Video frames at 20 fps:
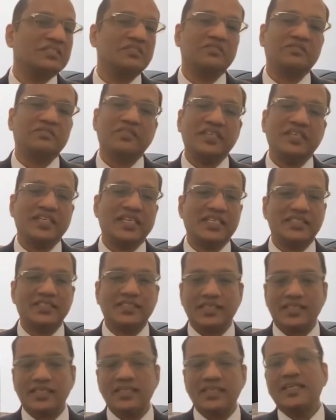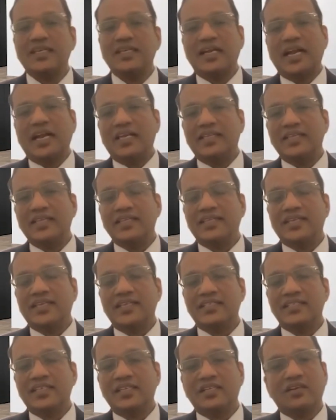Fantastic. I think
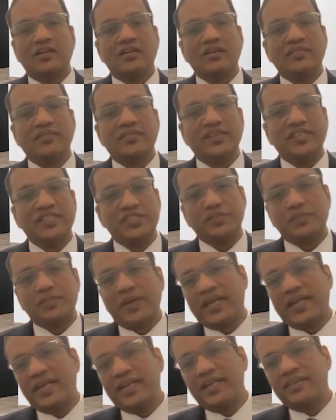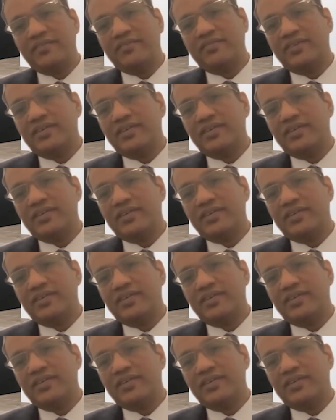that's a lot of inspiring